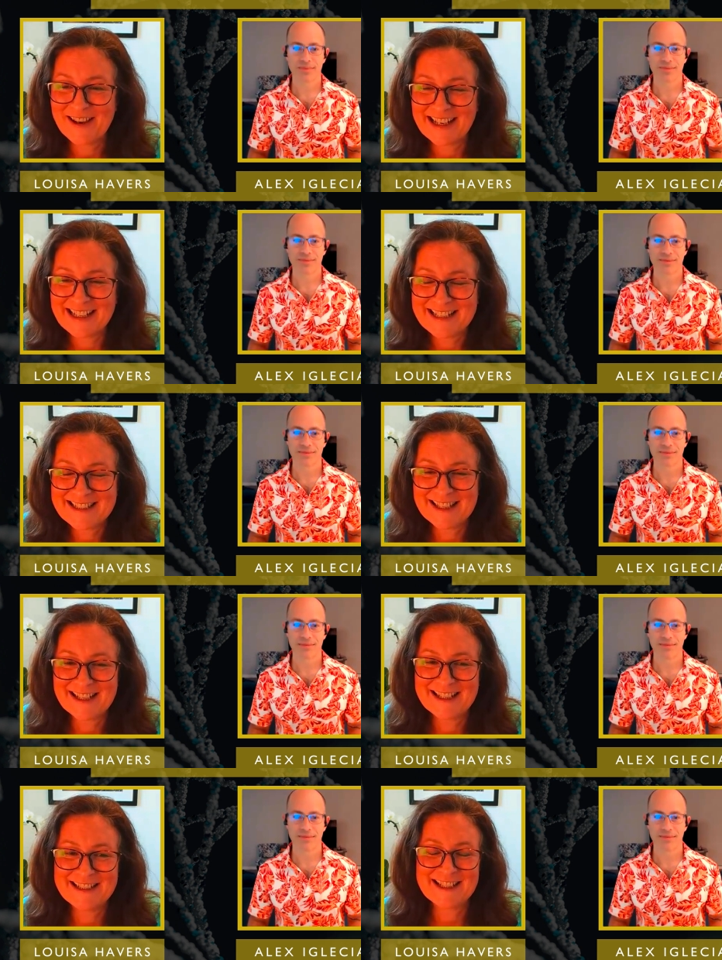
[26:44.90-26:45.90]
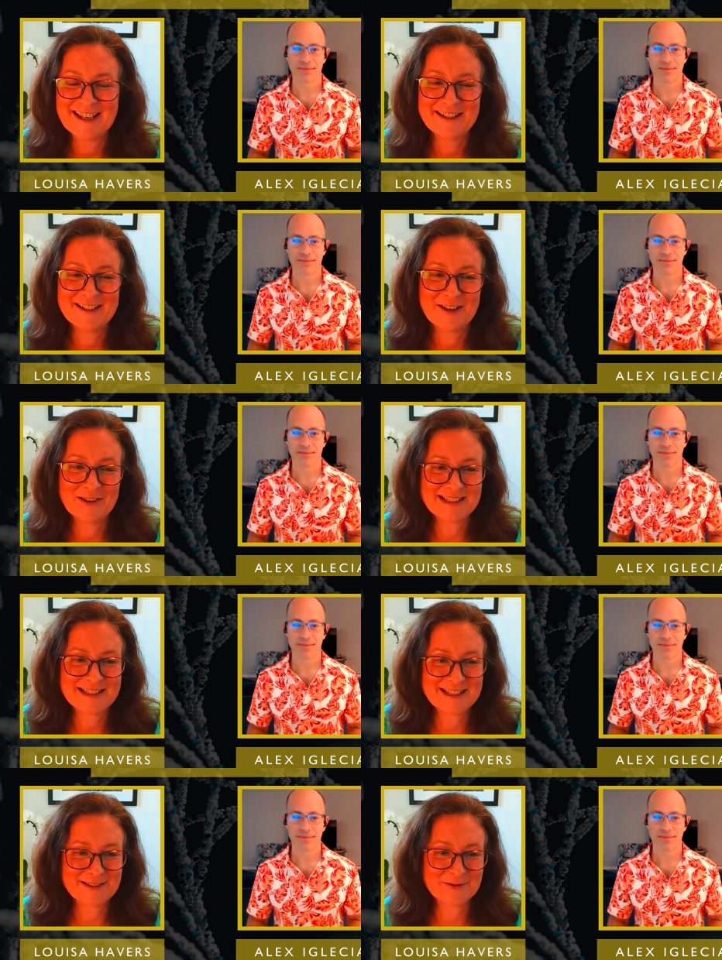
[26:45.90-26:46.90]
Speaker 1: Alex. And I know our
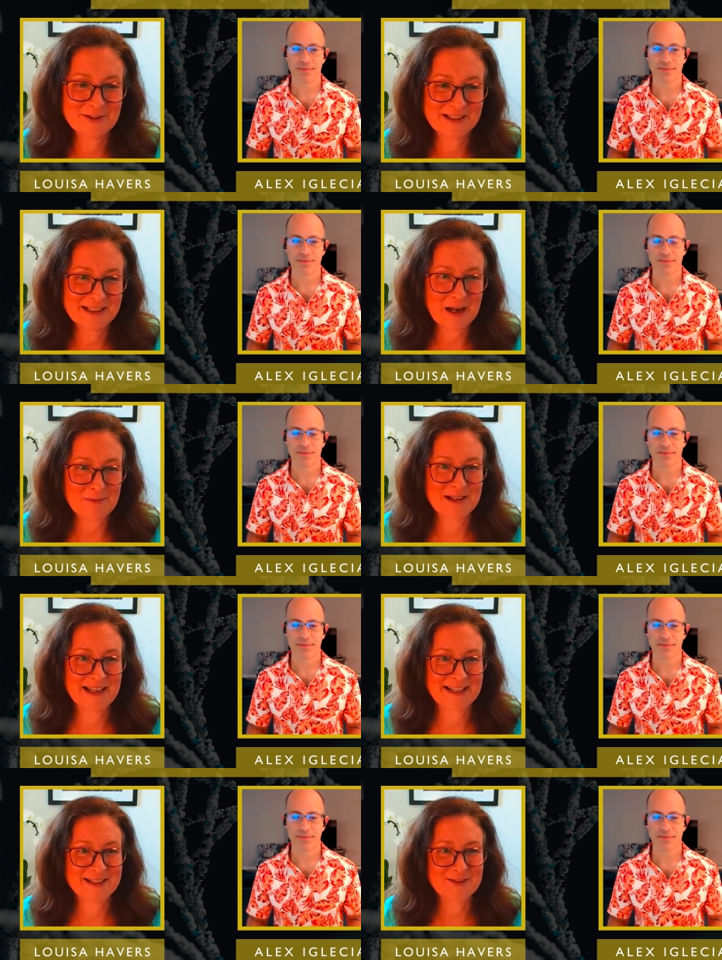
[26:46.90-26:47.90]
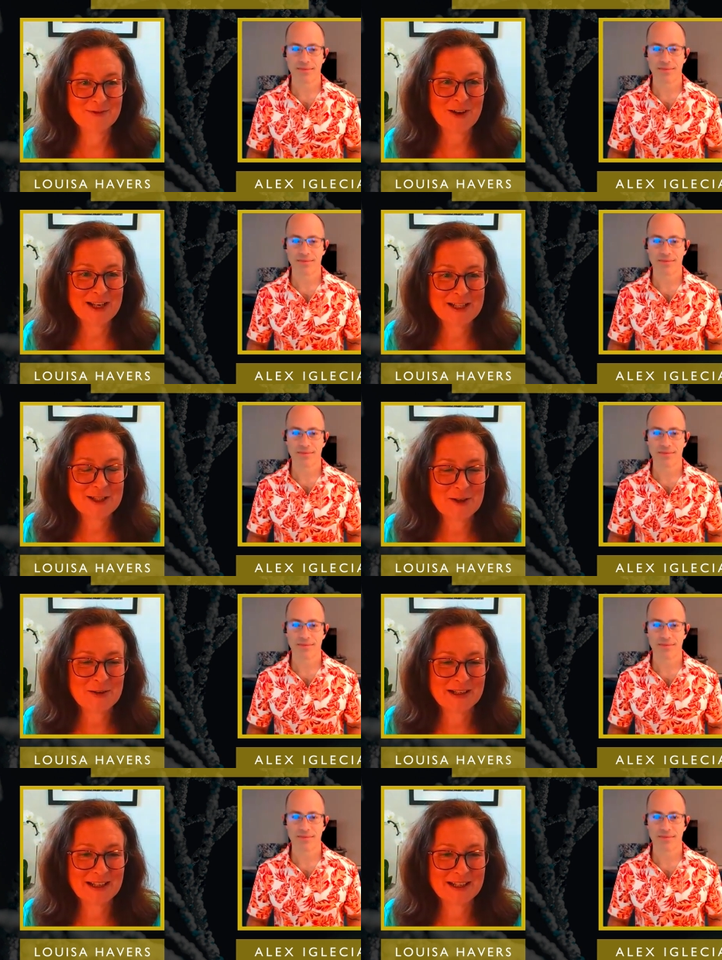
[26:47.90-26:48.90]
listeners are all going to come and find you.
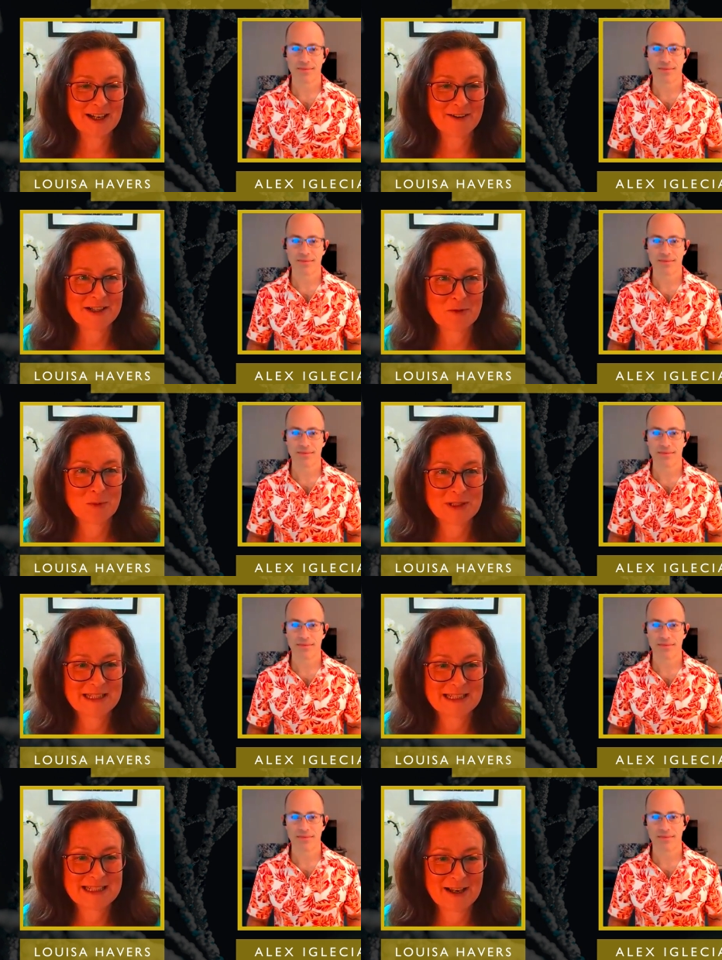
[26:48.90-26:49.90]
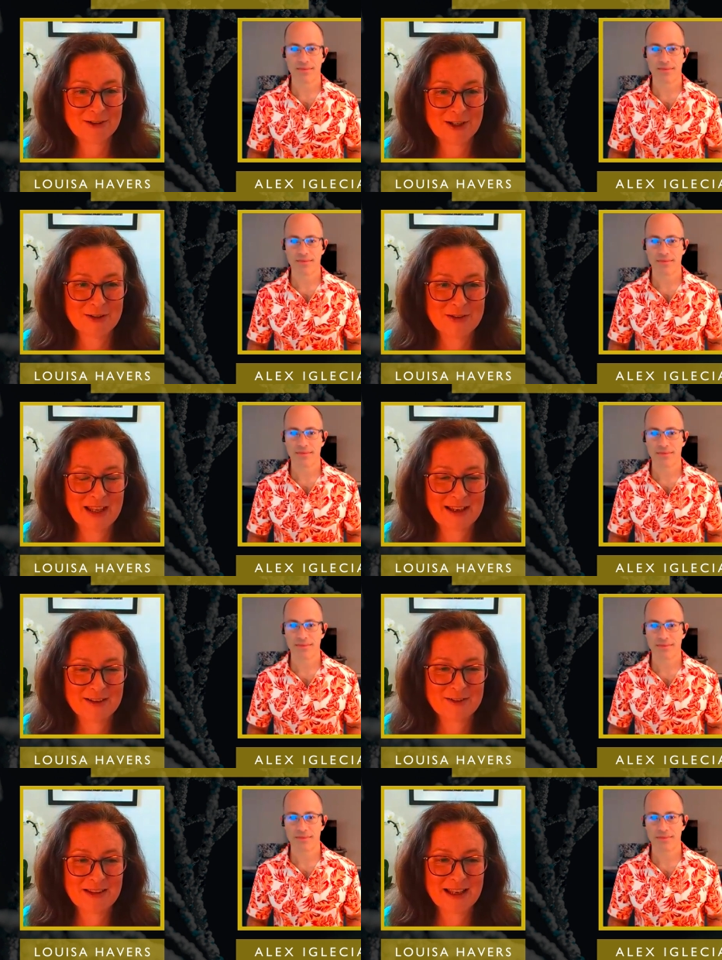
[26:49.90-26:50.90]
And I encourage everybody to download
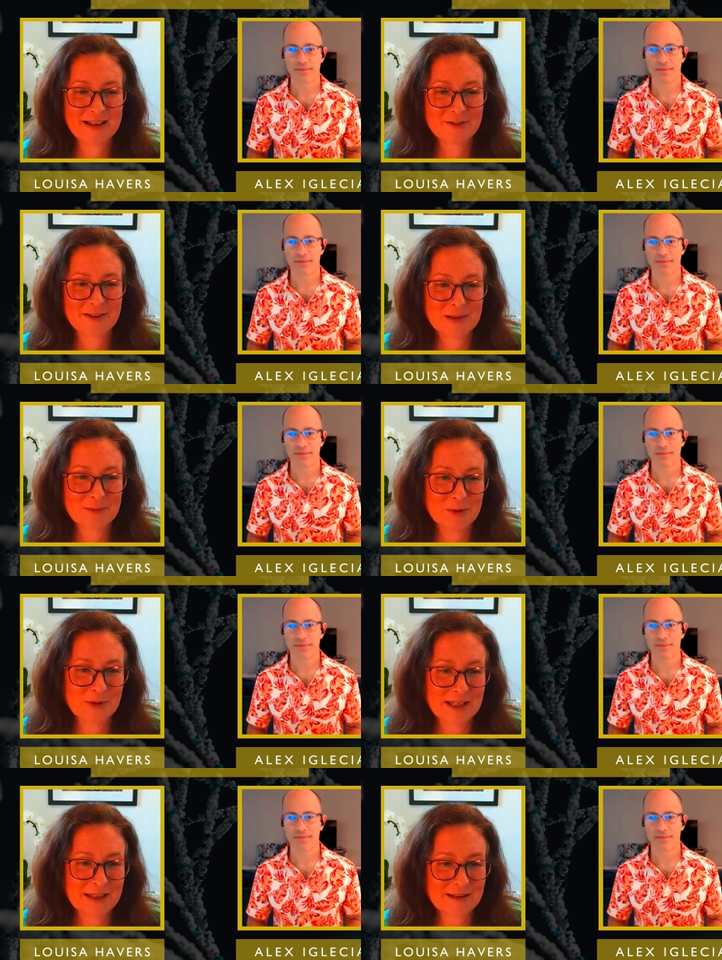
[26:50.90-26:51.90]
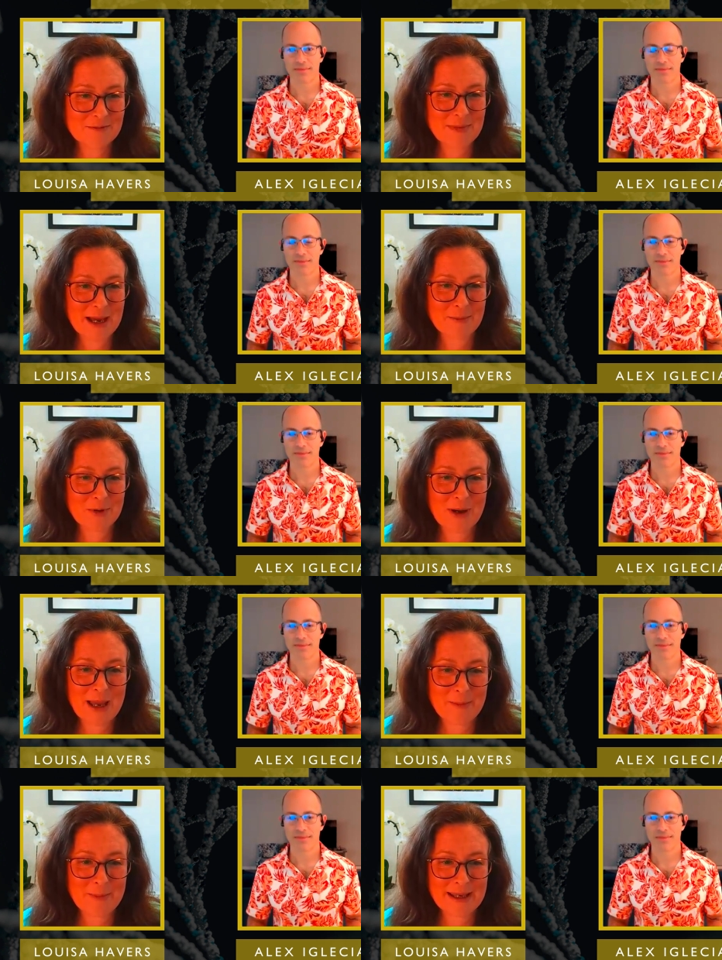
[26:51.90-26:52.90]
that incredible Map Your
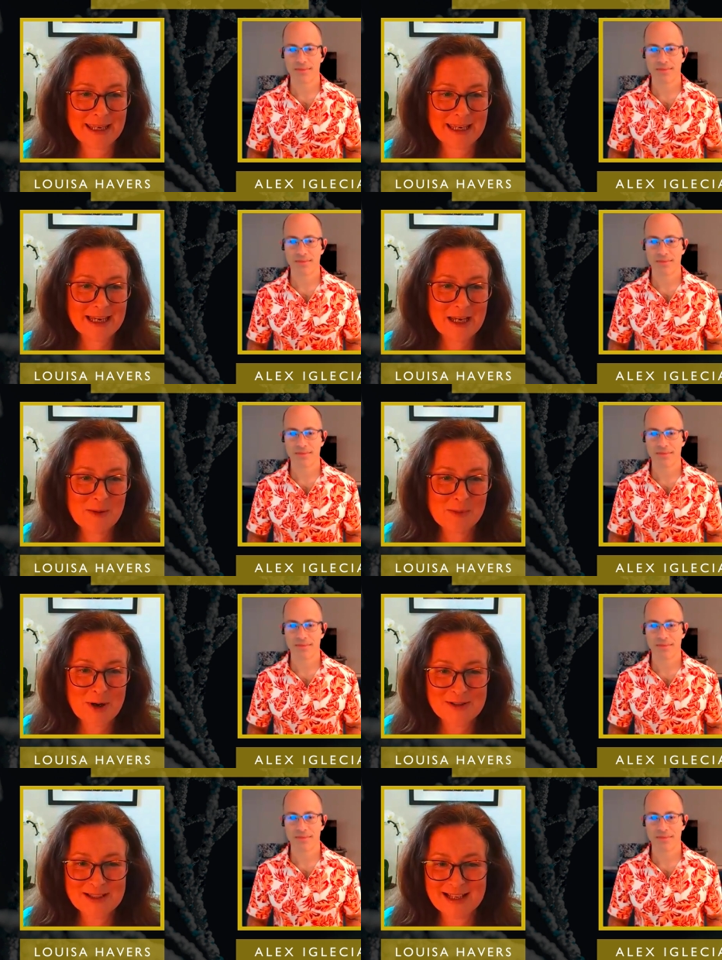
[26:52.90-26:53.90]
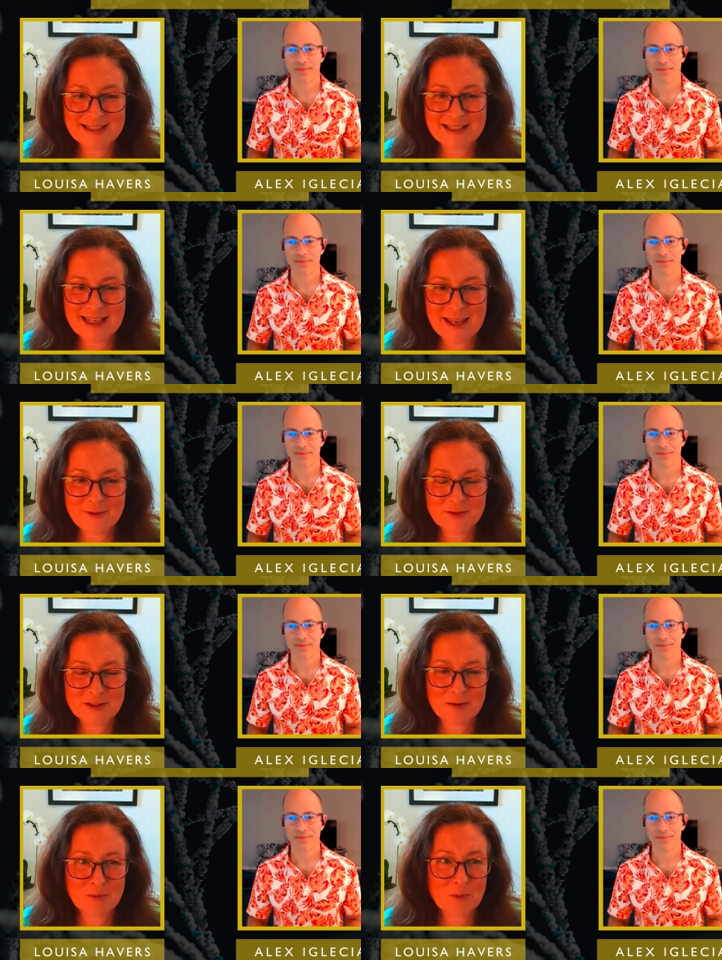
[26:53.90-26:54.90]
Epic process
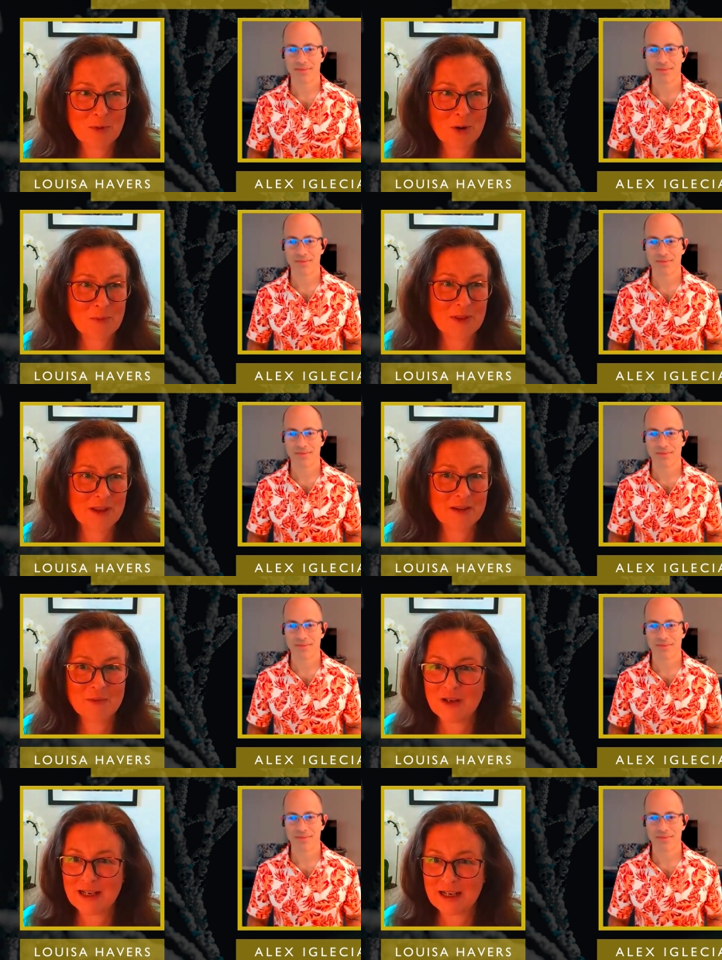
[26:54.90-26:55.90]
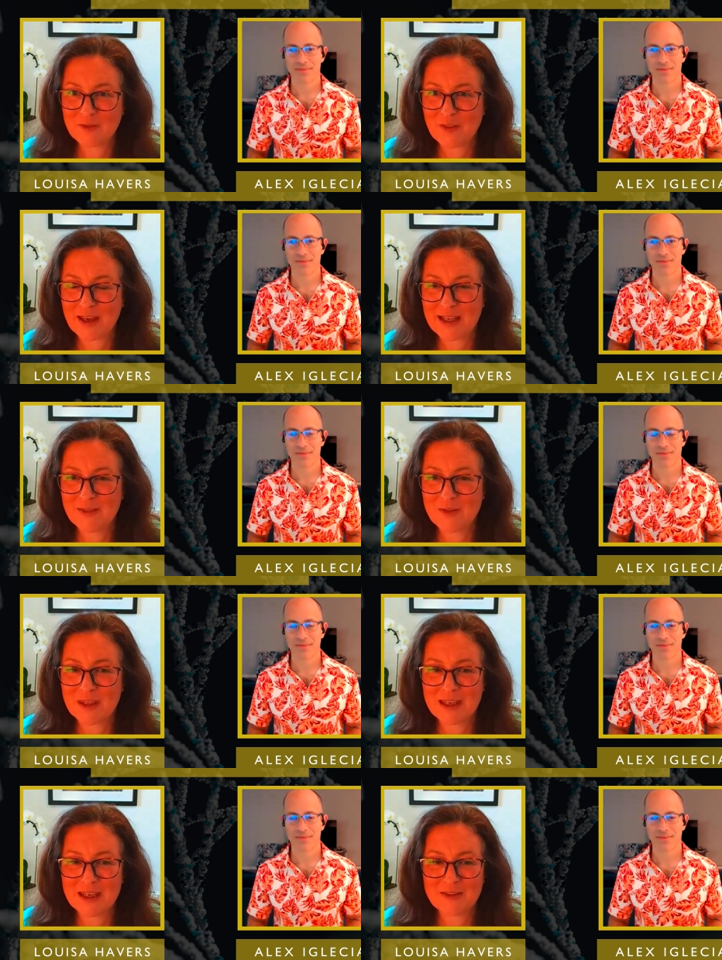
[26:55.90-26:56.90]
gift, and we'll pop the link for that in
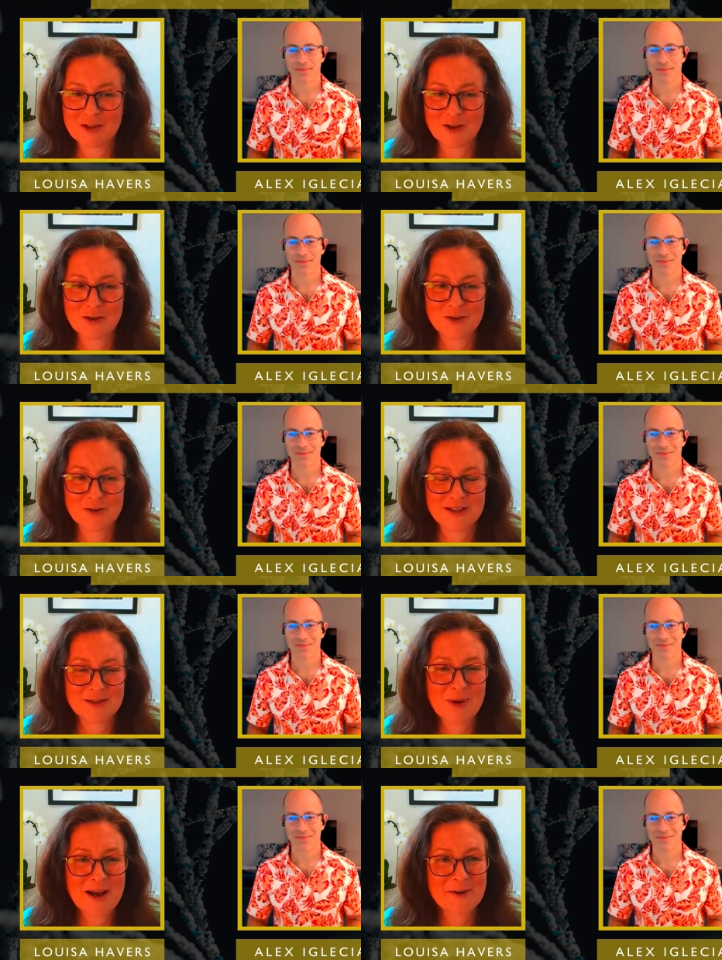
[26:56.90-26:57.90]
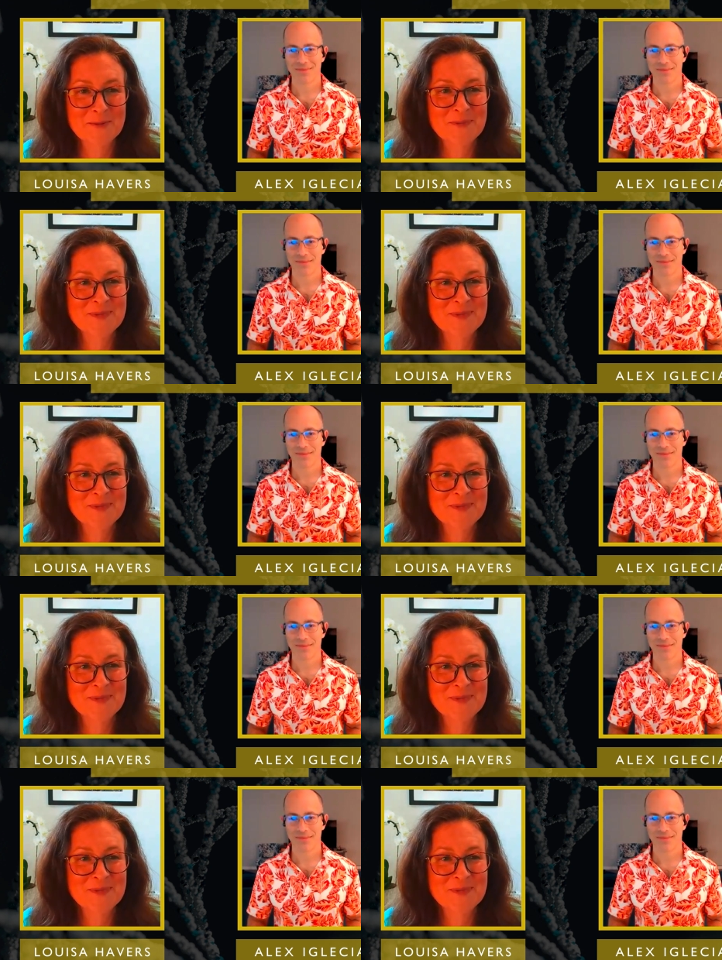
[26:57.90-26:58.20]
the show notes as well.